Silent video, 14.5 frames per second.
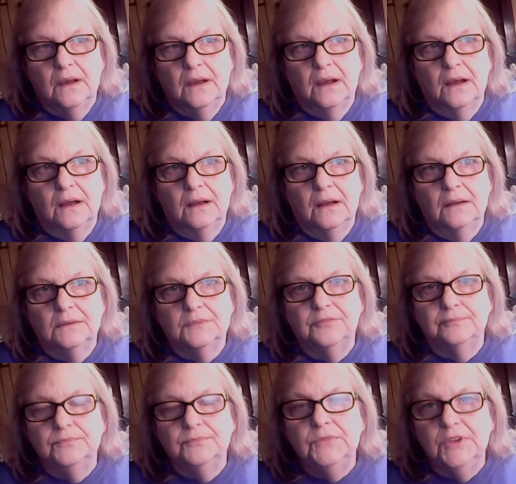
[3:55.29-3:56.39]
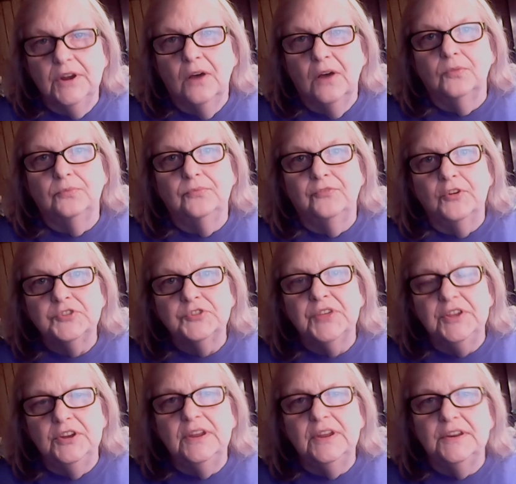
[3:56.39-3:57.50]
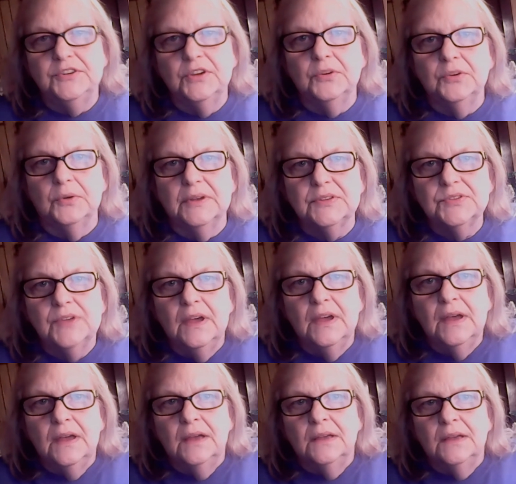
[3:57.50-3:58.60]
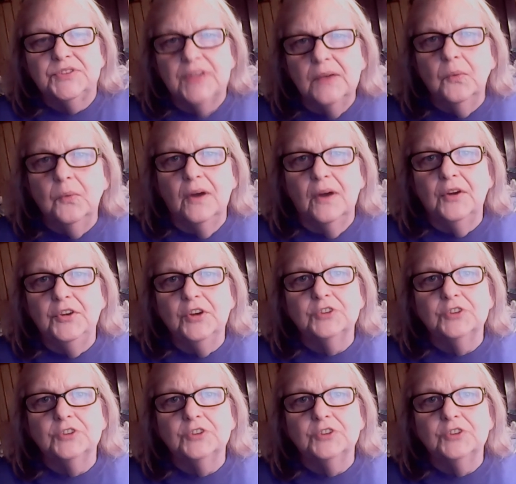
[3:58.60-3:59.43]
Uh, you know, first thing you need to do is see where your